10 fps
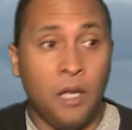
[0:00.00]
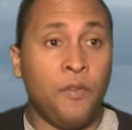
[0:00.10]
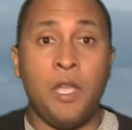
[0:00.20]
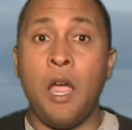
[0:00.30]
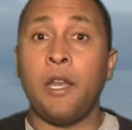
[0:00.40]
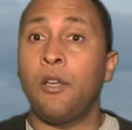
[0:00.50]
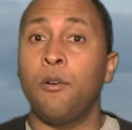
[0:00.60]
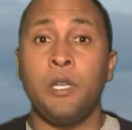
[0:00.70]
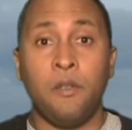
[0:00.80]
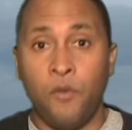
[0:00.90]
If they are, they're
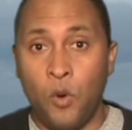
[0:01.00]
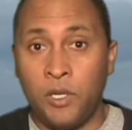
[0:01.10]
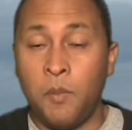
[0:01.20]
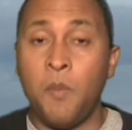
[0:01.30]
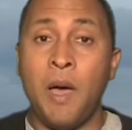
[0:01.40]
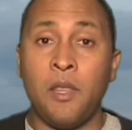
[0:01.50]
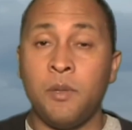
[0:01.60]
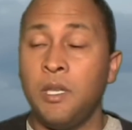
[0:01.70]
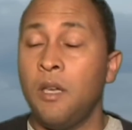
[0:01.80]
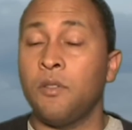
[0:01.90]
going to get divorced. They'll be by
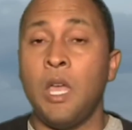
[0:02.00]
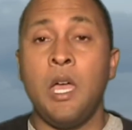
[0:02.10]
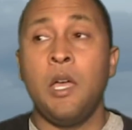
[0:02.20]
themselves.